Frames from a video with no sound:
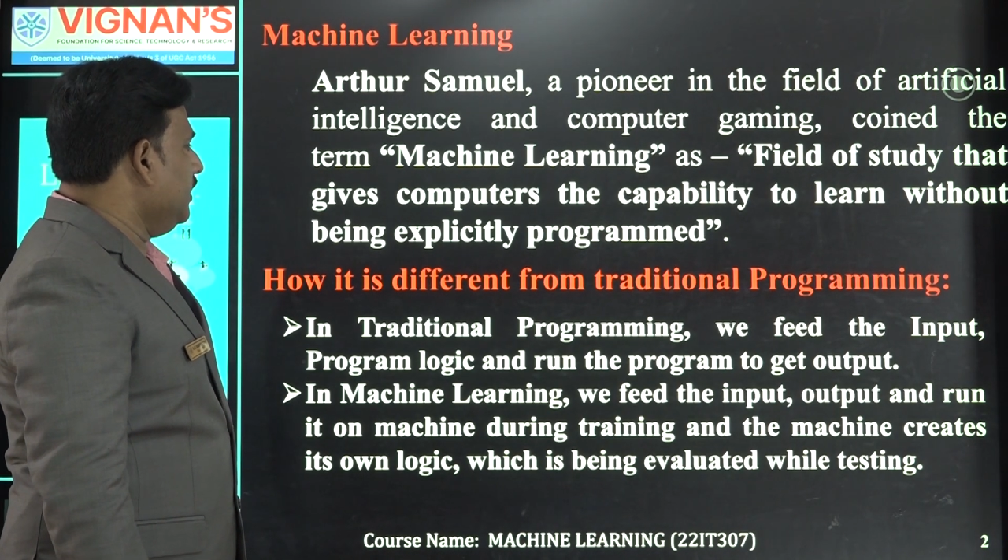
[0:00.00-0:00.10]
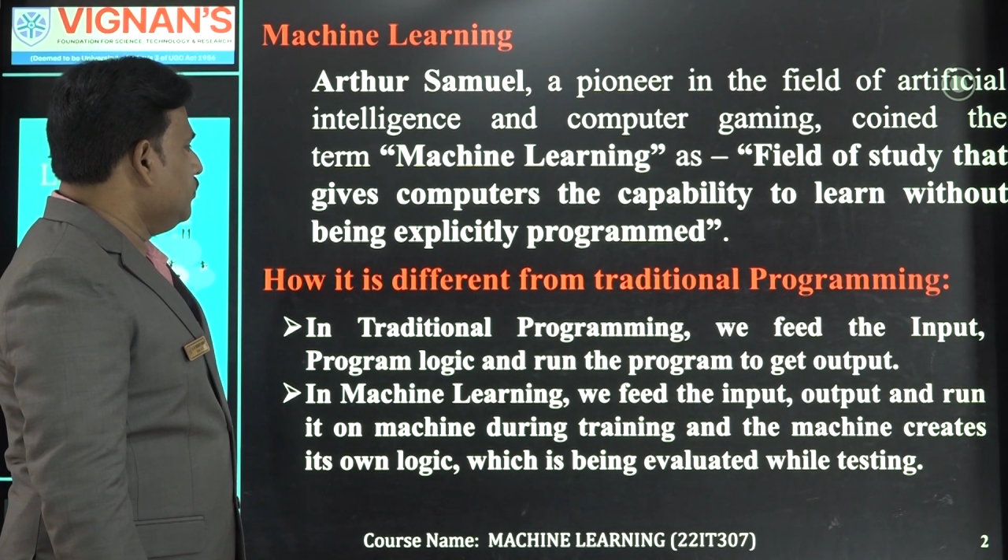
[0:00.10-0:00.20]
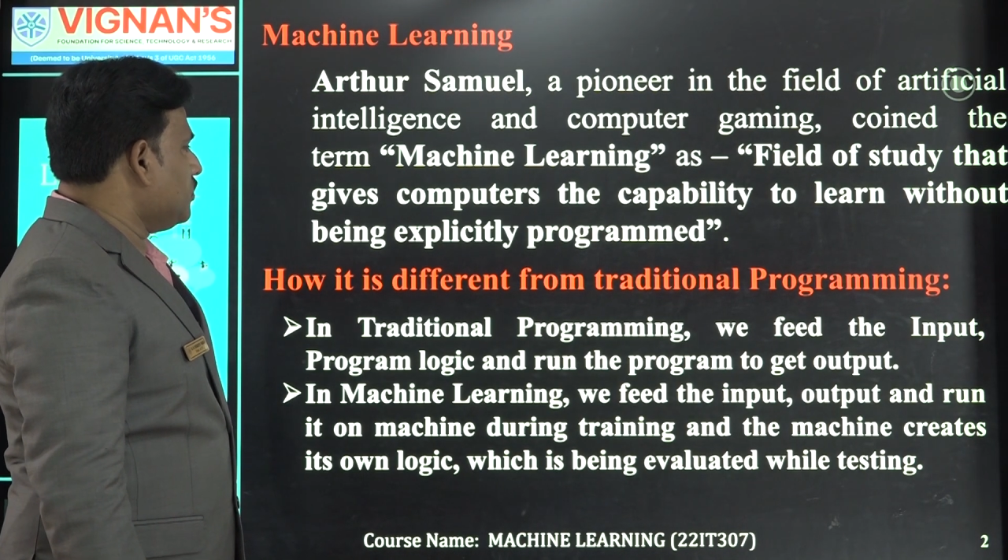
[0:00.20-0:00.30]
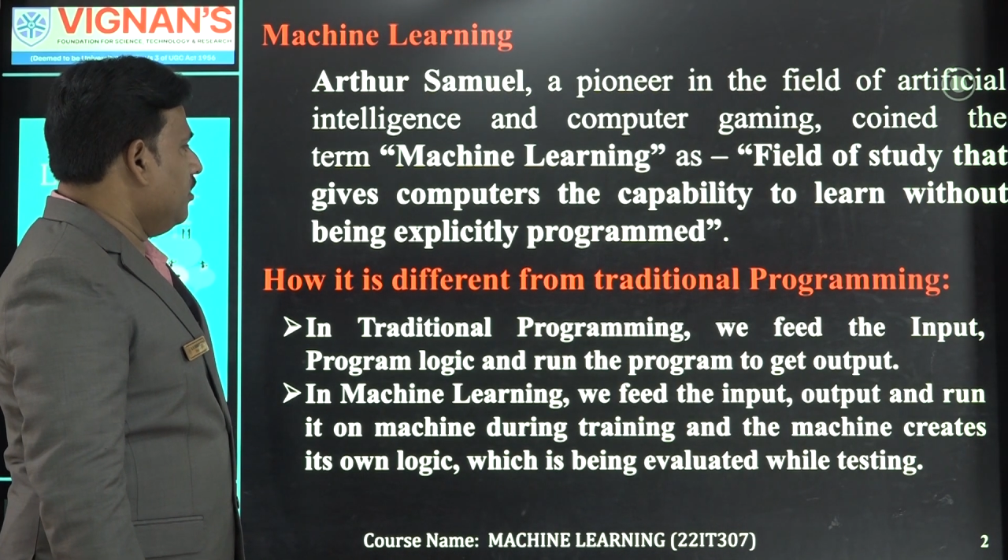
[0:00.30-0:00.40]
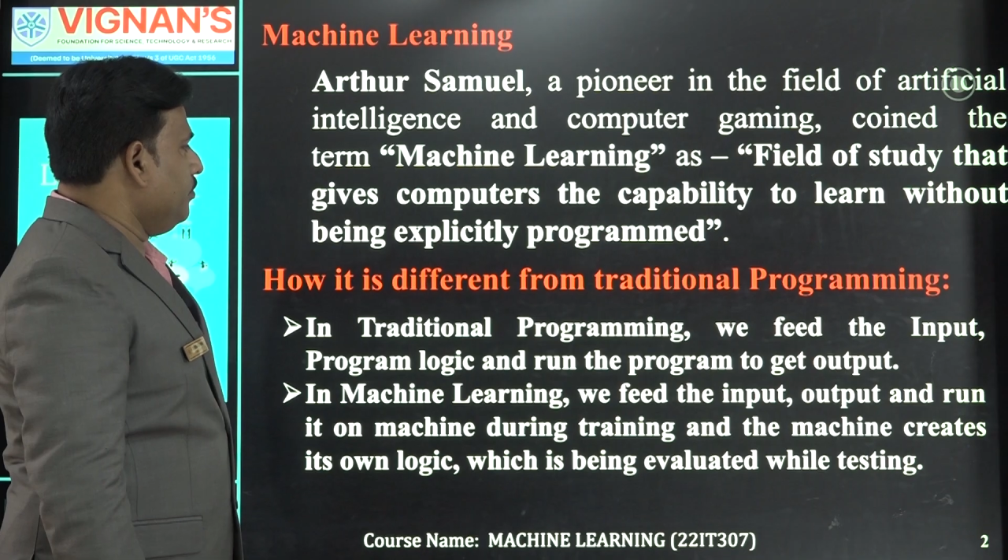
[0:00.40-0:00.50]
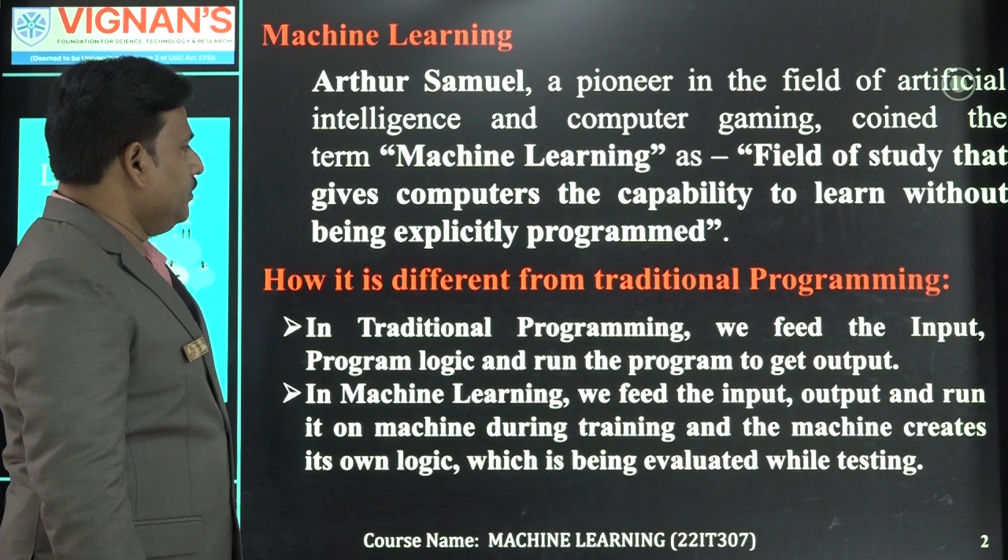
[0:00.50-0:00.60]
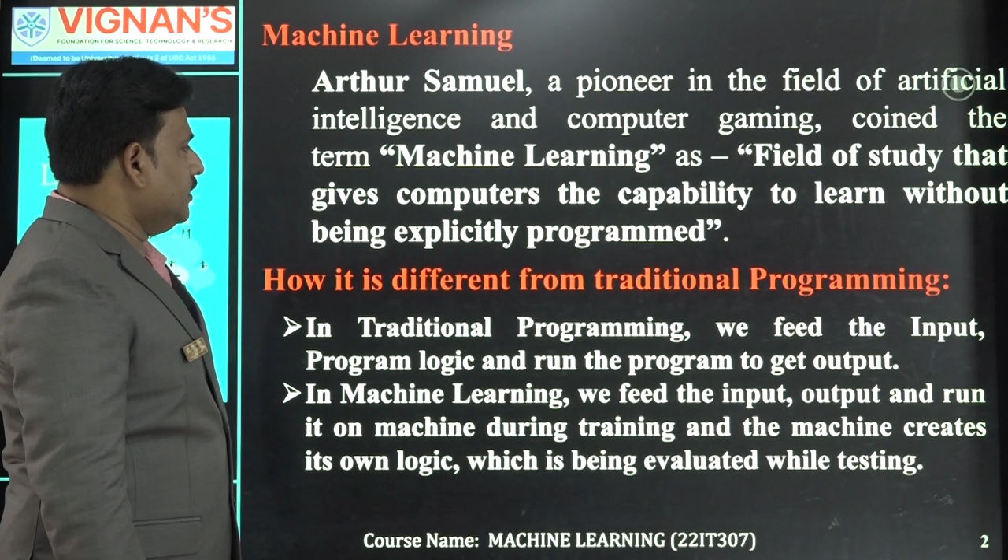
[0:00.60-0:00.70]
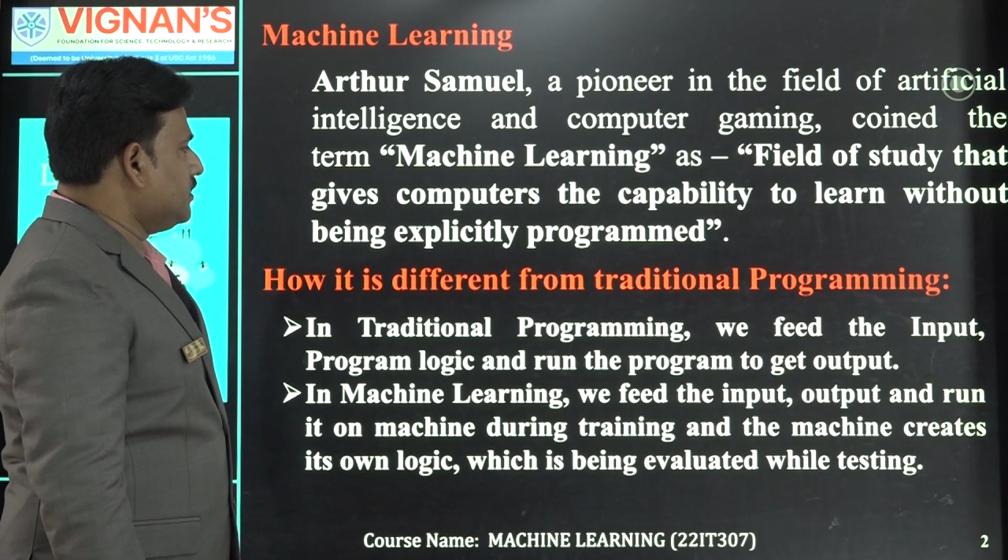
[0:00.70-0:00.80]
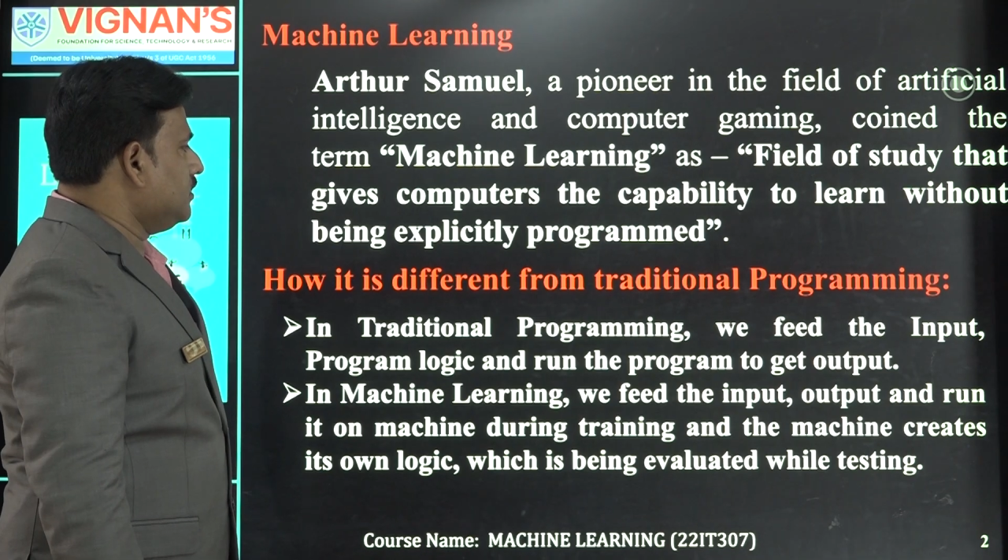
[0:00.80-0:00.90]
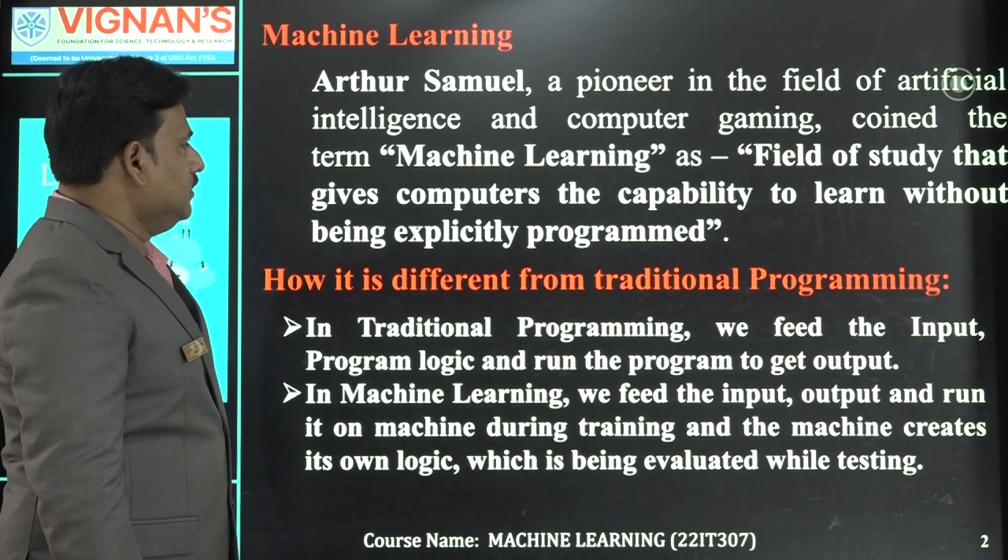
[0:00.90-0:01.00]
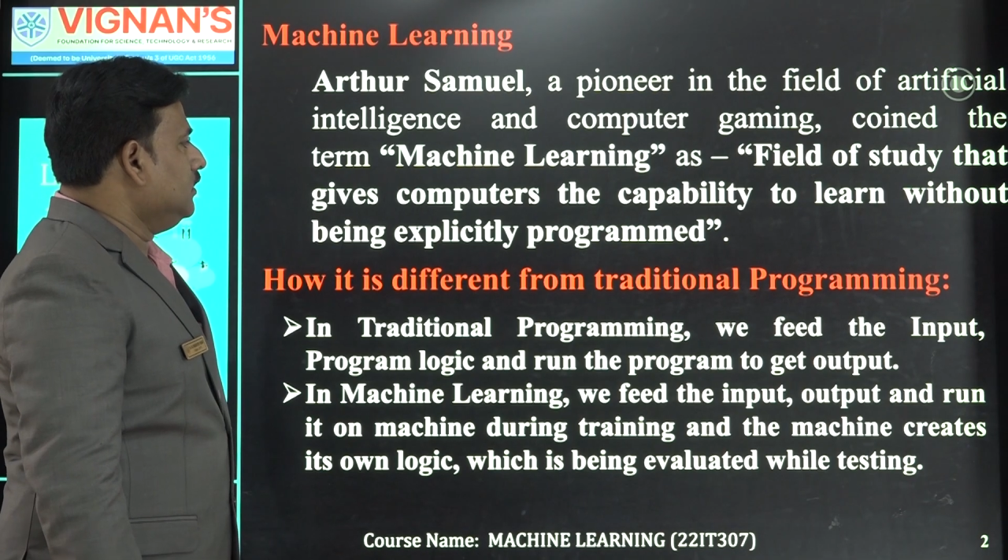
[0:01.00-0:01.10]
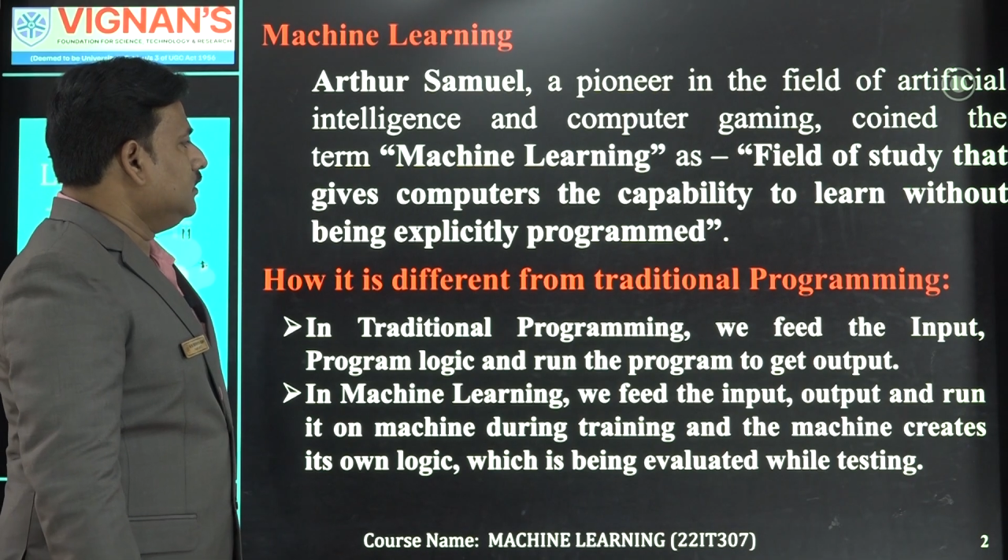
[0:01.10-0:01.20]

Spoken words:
gives computers